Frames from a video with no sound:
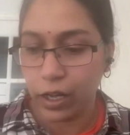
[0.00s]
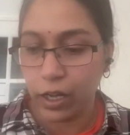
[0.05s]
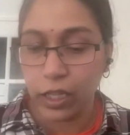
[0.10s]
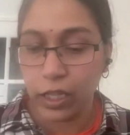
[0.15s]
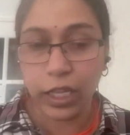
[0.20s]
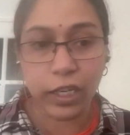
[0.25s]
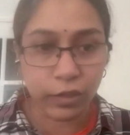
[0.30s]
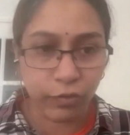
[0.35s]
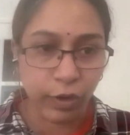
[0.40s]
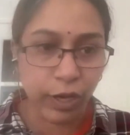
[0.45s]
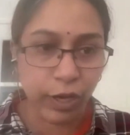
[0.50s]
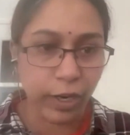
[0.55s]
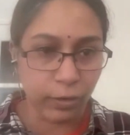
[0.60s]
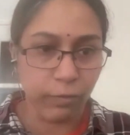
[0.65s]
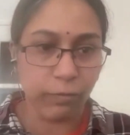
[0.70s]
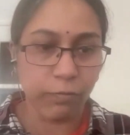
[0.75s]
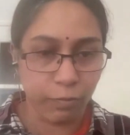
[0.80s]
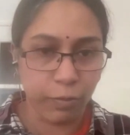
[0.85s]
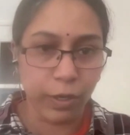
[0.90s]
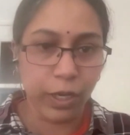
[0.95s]
That's for a
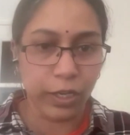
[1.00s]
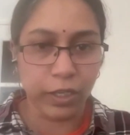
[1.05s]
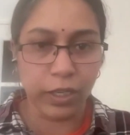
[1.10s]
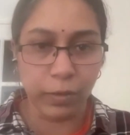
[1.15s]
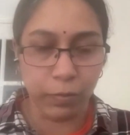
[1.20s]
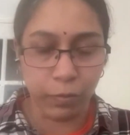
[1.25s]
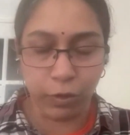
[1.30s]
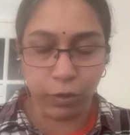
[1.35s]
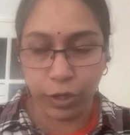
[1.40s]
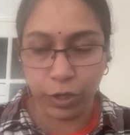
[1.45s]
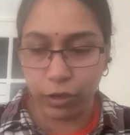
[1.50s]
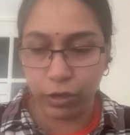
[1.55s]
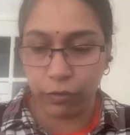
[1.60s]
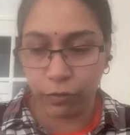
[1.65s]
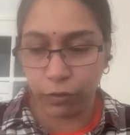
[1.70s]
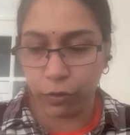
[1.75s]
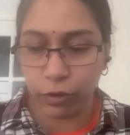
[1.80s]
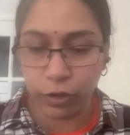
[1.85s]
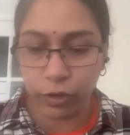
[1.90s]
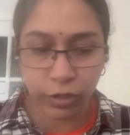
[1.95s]
PhD position, of
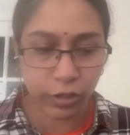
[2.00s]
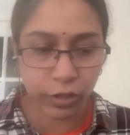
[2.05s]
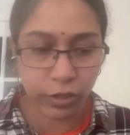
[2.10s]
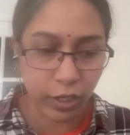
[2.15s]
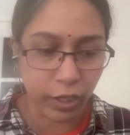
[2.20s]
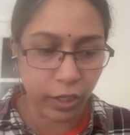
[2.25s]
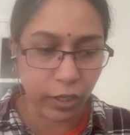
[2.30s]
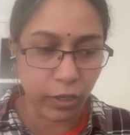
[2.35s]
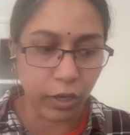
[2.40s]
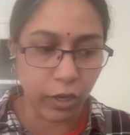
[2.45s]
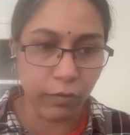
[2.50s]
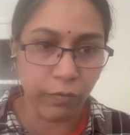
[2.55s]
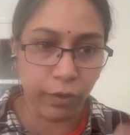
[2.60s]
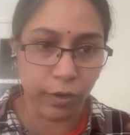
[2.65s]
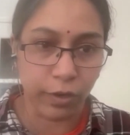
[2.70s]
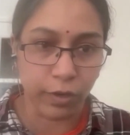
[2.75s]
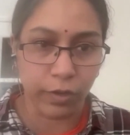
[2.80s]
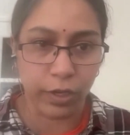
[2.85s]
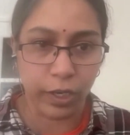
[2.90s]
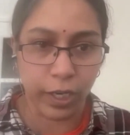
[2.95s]
course, not
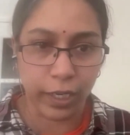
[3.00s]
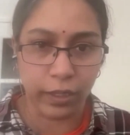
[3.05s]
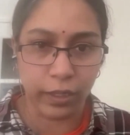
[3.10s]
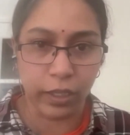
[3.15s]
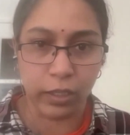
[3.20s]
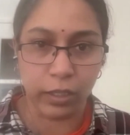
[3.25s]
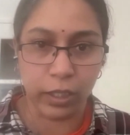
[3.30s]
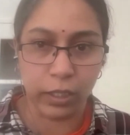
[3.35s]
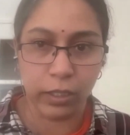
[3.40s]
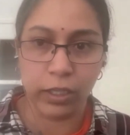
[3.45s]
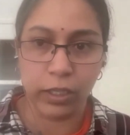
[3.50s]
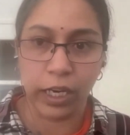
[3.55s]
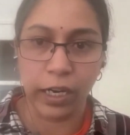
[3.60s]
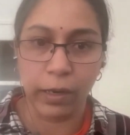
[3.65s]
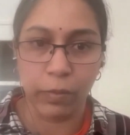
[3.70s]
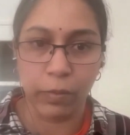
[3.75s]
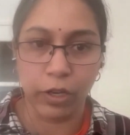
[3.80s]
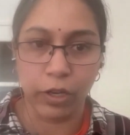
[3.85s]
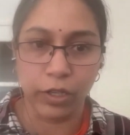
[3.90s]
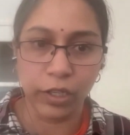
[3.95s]
for like this
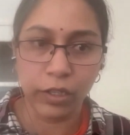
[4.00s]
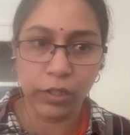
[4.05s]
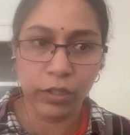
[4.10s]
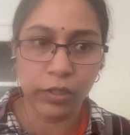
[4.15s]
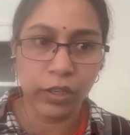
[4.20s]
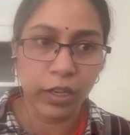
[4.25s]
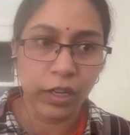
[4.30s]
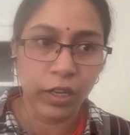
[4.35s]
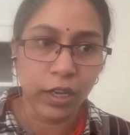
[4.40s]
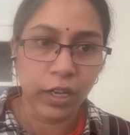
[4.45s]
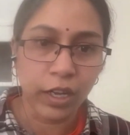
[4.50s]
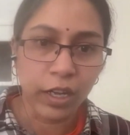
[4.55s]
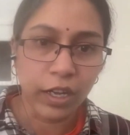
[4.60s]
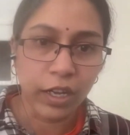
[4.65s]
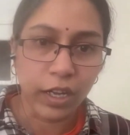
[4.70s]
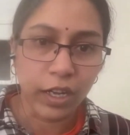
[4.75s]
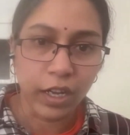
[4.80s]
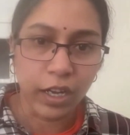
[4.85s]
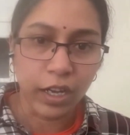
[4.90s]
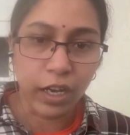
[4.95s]
side projects.
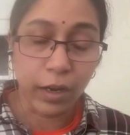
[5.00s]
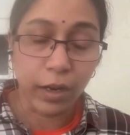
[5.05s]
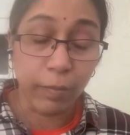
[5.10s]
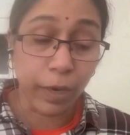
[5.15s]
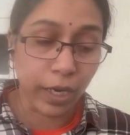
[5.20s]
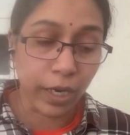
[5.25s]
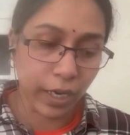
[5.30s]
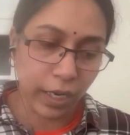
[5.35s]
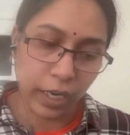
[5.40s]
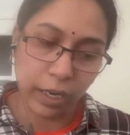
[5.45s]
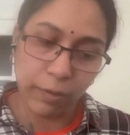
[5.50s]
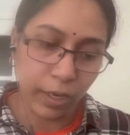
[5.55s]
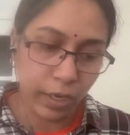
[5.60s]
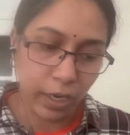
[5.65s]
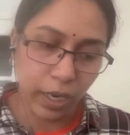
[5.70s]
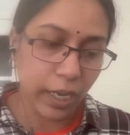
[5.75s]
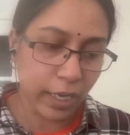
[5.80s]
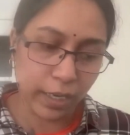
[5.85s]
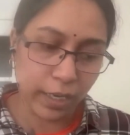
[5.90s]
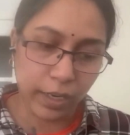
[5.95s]
But I mean,
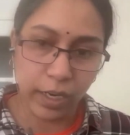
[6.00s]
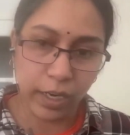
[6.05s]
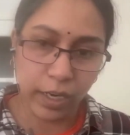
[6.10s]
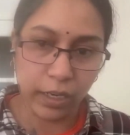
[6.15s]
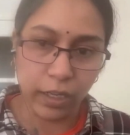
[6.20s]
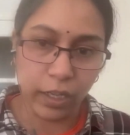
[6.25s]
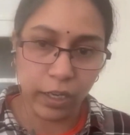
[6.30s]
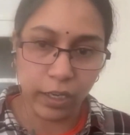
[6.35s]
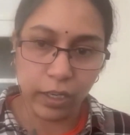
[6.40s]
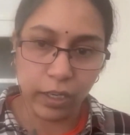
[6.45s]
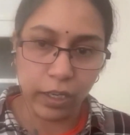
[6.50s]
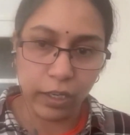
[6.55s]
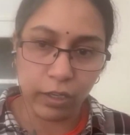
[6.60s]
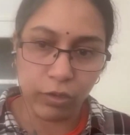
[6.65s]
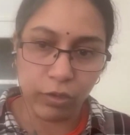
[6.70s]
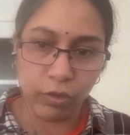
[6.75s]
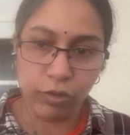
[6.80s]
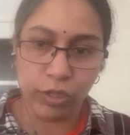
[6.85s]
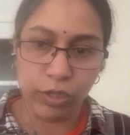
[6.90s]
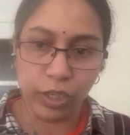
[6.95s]
I agree that there is
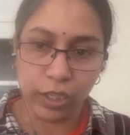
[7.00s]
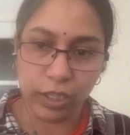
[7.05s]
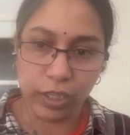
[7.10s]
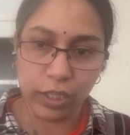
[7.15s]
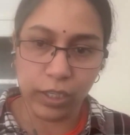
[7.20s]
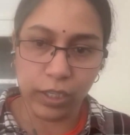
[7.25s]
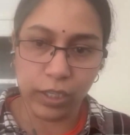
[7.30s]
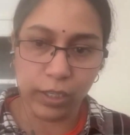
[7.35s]
no such